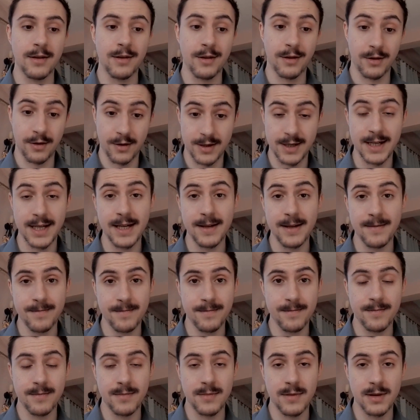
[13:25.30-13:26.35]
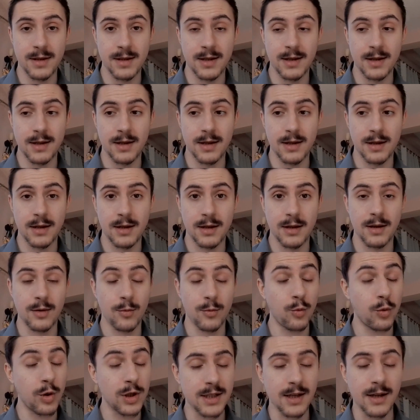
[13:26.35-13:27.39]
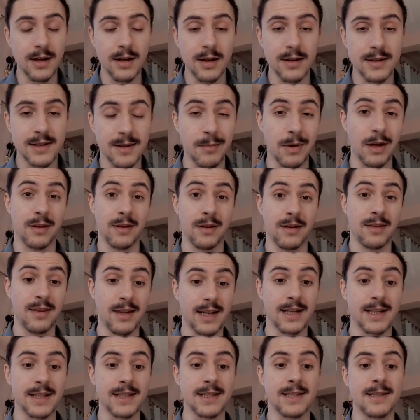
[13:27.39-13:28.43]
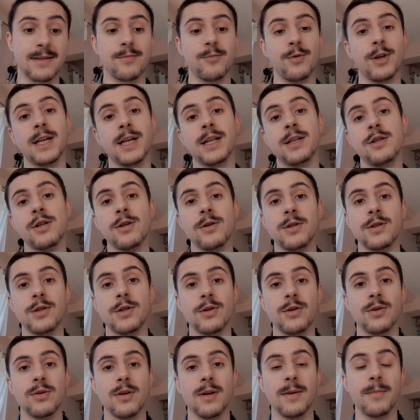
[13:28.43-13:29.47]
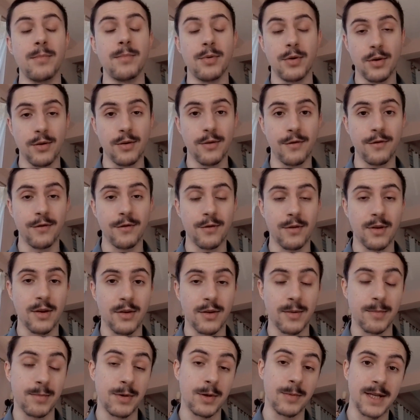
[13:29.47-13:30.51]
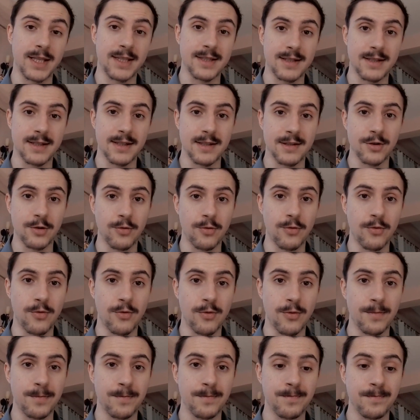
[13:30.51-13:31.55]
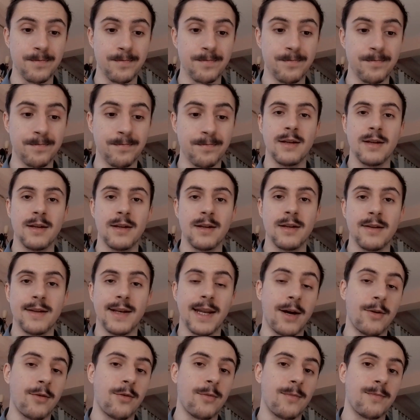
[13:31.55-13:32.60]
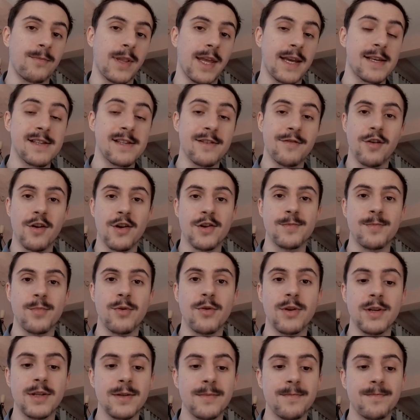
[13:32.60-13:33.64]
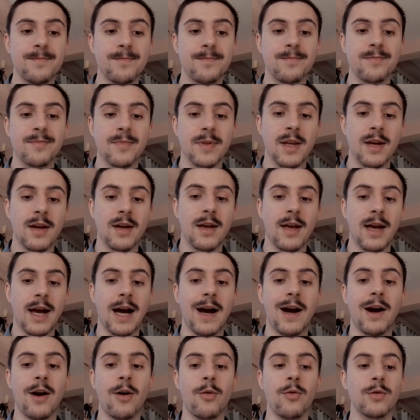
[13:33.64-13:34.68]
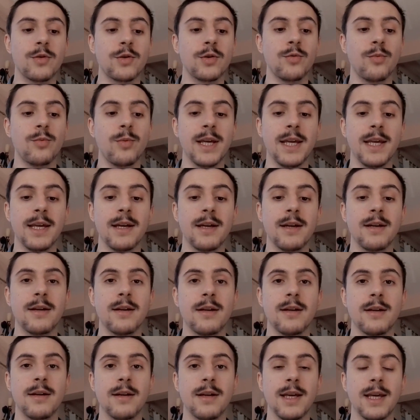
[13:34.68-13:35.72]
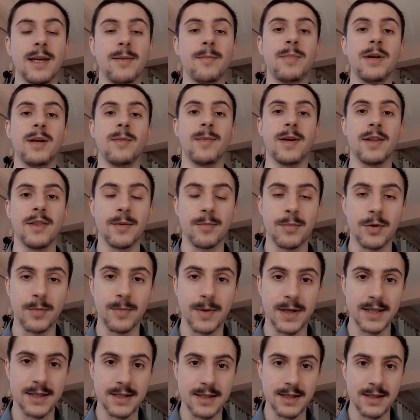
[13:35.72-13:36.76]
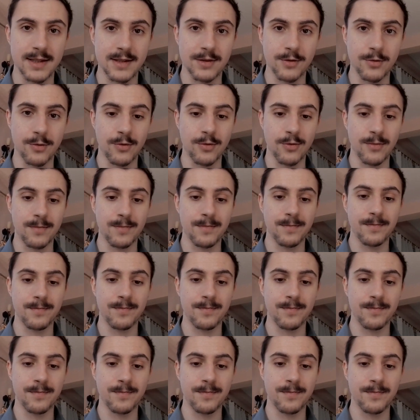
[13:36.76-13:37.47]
Thirdly, what are some other things we can do to improve the propensity score? Now, as a first point, how do we implement the propensity score?